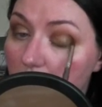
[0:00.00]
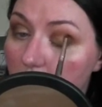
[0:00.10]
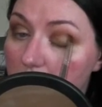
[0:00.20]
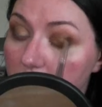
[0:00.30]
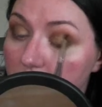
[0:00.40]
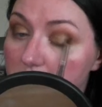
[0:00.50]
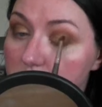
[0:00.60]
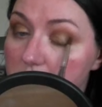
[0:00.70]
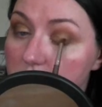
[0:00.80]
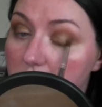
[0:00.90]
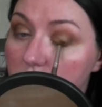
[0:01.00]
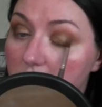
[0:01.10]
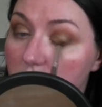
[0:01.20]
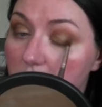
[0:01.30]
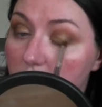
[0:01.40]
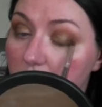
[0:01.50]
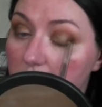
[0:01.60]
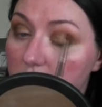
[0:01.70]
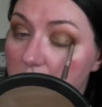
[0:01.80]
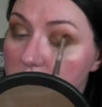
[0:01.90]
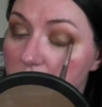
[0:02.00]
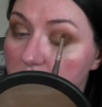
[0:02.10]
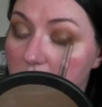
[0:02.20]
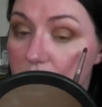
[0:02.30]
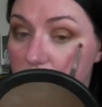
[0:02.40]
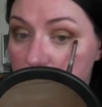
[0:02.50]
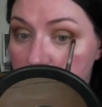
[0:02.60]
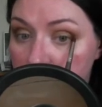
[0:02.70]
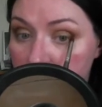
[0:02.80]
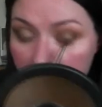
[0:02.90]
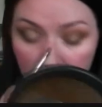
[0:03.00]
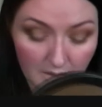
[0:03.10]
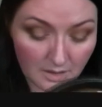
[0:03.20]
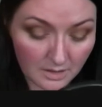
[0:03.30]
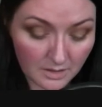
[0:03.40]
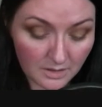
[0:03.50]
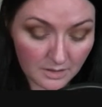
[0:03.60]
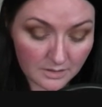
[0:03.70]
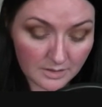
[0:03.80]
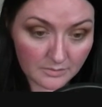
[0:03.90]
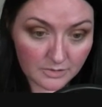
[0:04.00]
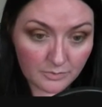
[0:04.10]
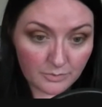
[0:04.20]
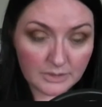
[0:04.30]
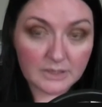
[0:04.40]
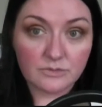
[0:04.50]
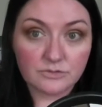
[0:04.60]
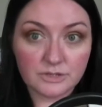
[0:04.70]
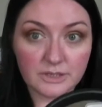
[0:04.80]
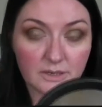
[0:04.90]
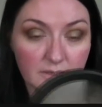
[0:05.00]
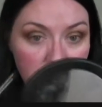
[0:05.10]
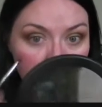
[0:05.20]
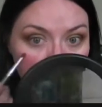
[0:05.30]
of that, and that's quite good. Now I'm going to bring that under the eye as